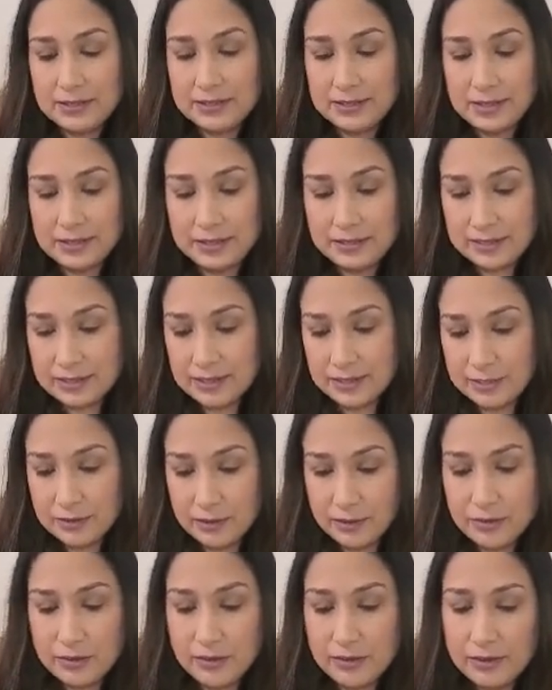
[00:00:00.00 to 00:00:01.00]
As I said,
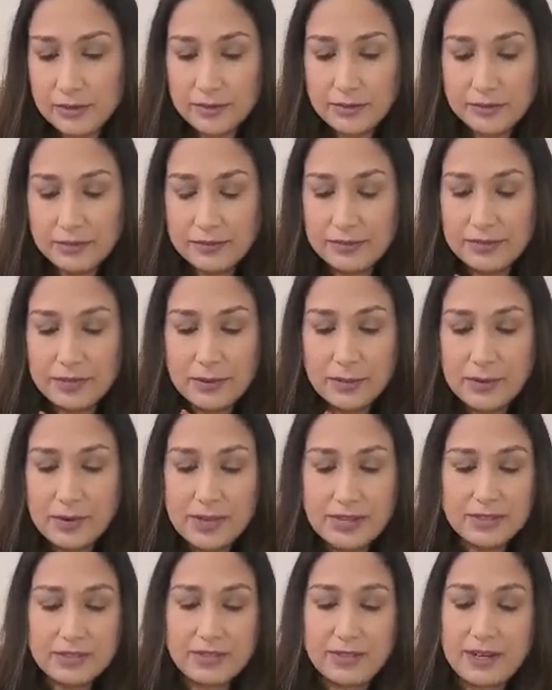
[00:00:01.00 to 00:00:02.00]
all the
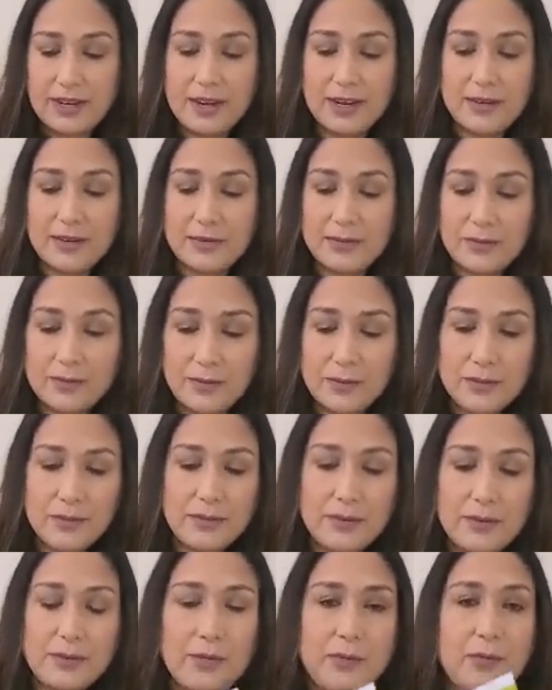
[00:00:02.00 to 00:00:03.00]
ones that are
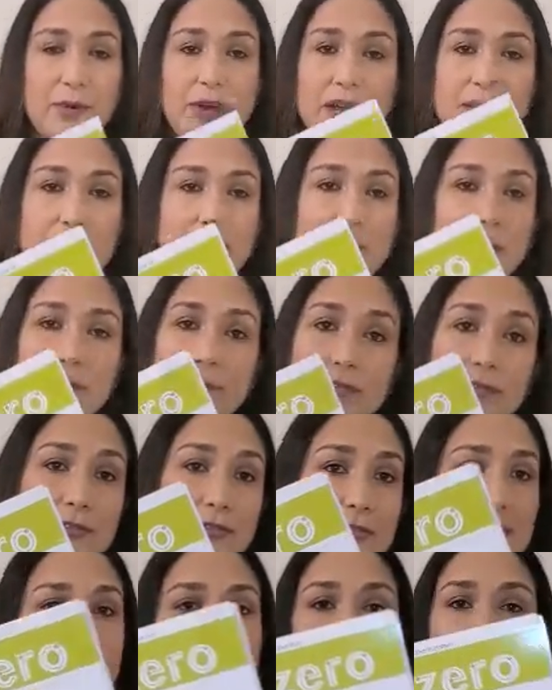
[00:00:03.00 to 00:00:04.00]
wipe
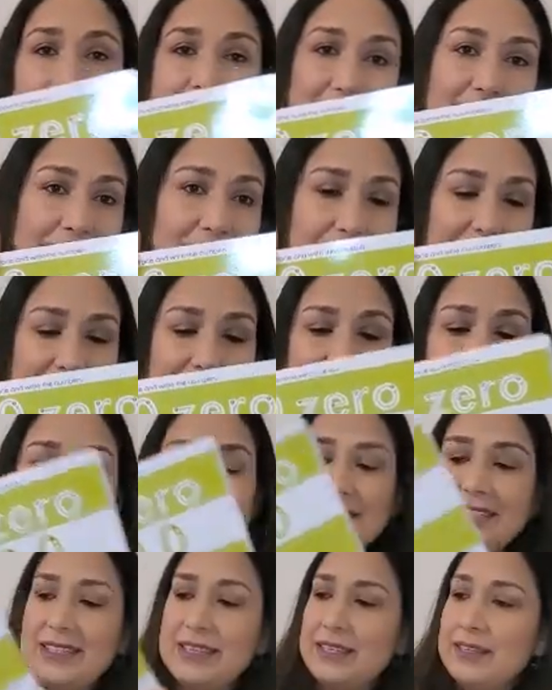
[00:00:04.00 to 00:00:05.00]
off are
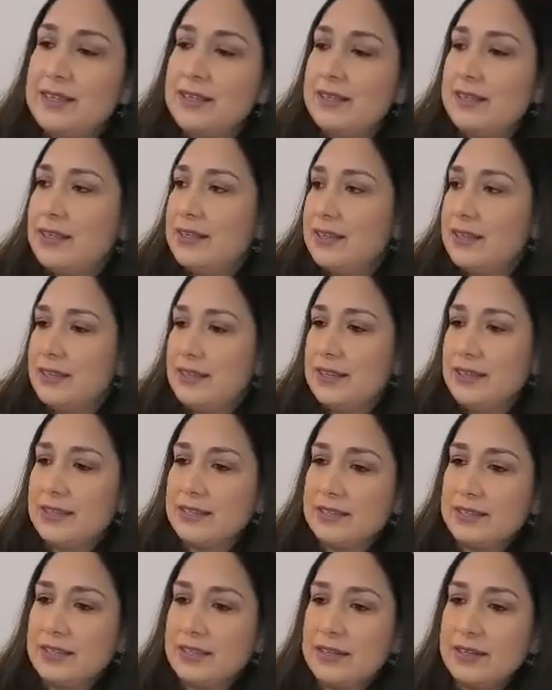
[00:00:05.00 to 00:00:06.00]
great
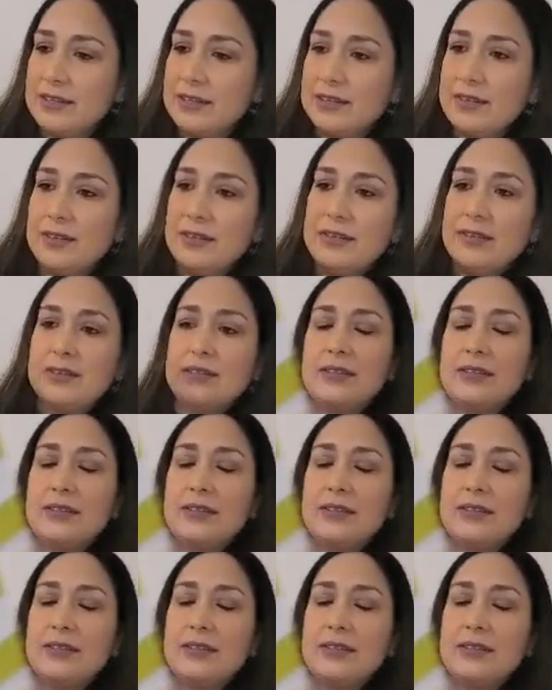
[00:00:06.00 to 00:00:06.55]
here